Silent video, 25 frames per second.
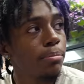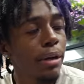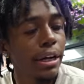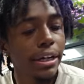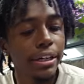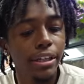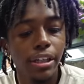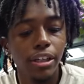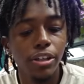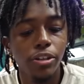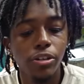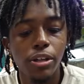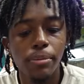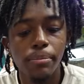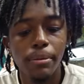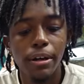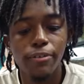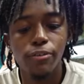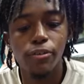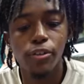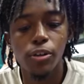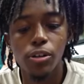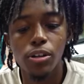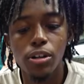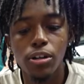Brian, can you get my
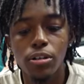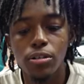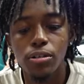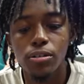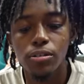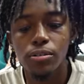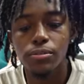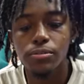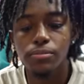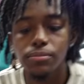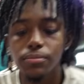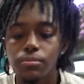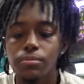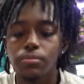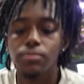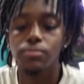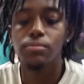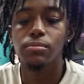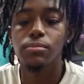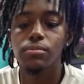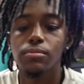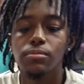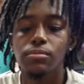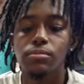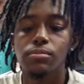phone? Don't breathe in
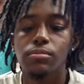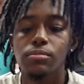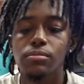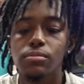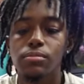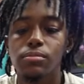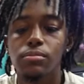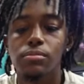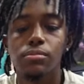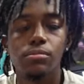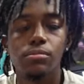because she's kicking